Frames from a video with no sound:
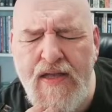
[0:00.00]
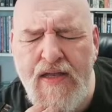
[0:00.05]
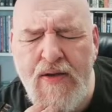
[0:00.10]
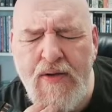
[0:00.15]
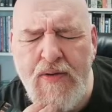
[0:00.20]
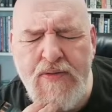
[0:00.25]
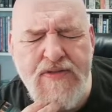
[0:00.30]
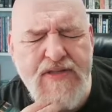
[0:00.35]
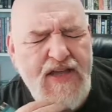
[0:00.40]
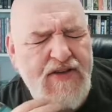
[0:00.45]

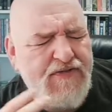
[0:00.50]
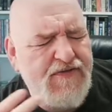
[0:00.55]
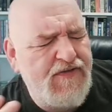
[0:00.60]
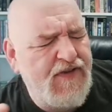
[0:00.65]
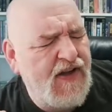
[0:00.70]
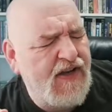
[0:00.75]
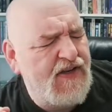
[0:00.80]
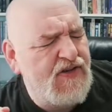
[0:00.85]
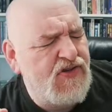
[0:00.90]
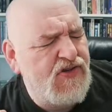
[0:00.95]
What was that
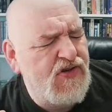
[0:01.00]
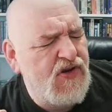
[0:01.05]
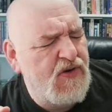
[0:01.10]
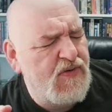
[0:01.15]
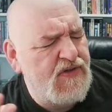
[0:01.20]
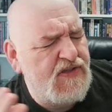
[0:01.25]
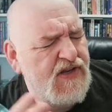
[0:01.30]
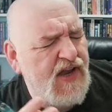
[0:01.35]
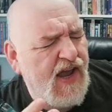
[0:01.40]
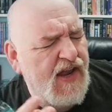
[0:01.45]
fucking show? It
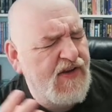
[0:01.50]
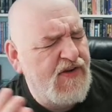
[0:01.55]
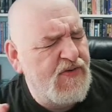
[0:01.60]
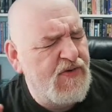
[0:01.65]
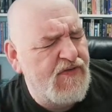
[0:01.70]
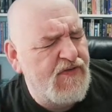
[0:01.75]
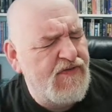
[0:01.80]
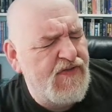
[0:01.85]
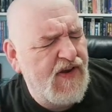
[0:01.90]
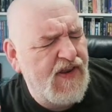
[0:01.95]
was tied to
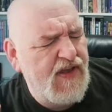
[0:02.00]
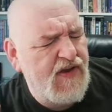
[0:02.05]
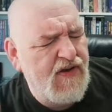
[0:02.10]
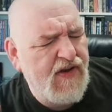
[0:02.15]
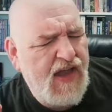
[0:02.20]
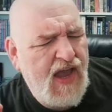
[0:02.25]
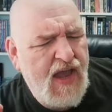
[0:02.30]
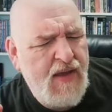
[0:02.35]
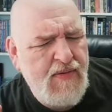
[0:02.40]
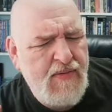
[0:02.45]
a video
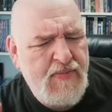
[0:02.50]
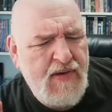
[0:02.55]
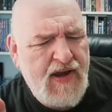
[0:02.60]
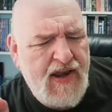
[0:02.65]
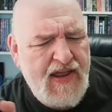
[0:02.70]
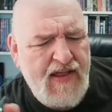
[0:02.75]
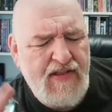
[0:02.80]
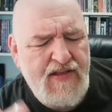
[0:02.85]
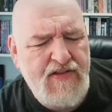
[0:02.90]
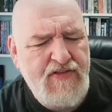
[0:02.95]
game about
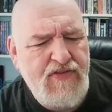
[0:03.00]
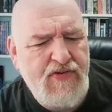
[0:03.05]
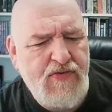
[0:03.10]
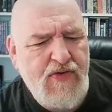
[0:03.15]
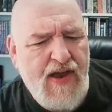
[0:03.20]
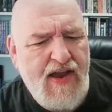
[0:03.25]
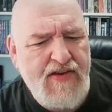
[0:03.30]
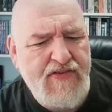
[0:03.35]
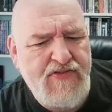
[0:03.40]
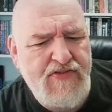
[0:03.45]
aliens
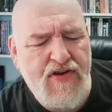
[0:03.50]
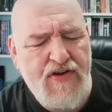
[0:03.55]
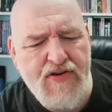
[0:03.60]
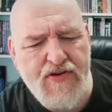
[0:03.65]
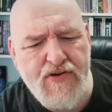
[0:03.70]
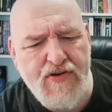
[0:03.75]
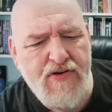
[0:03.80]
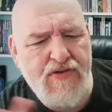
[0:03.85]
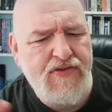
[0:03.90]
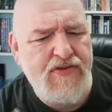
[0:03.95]
crashed on
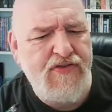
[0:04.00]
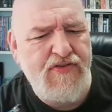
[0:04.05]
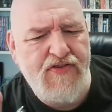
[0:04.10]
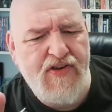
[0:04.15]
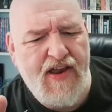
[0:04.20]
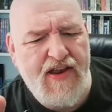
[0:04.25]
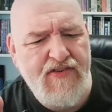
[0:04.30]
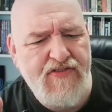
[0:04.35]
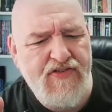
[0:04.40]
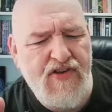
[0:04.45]
Earth and
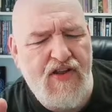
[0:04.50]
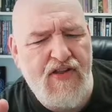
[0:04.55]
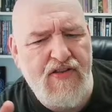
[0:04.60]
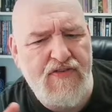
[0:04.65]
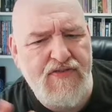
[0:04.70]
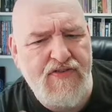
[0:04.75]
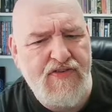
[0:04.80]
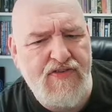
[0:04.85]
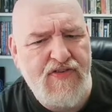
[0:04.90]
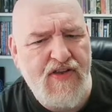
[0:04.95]
changed all
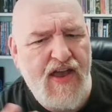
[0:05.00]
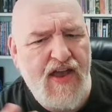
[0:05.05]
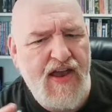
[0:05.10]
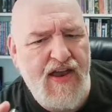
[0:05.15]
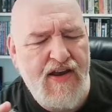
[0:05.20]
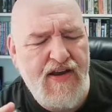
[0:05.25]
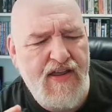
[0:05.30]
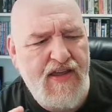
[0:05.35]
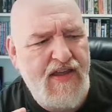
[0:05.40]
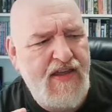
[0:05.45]
of
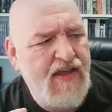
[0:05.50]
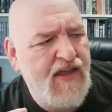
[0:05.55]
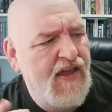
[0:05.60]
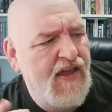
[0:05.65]
society.